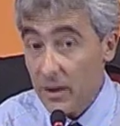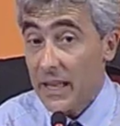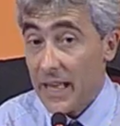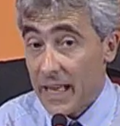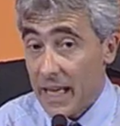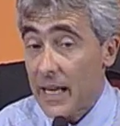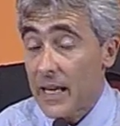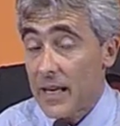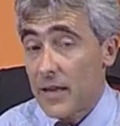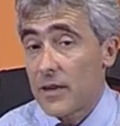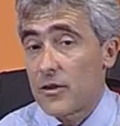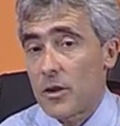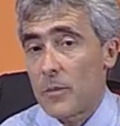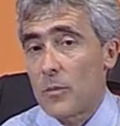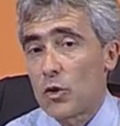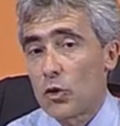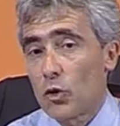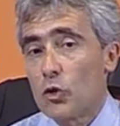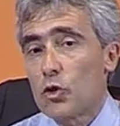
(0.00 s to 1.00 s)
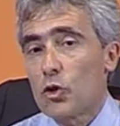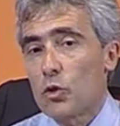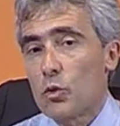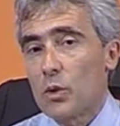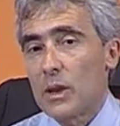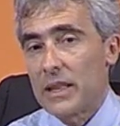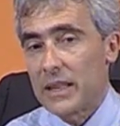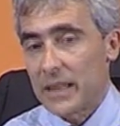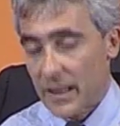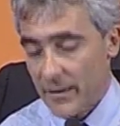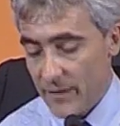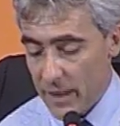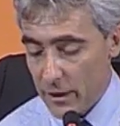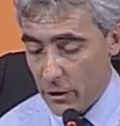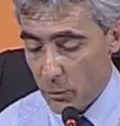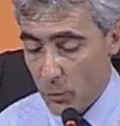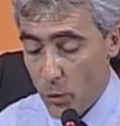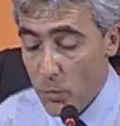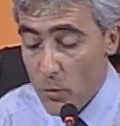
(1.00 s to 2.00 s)
that markets
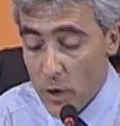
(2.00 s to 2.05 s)
need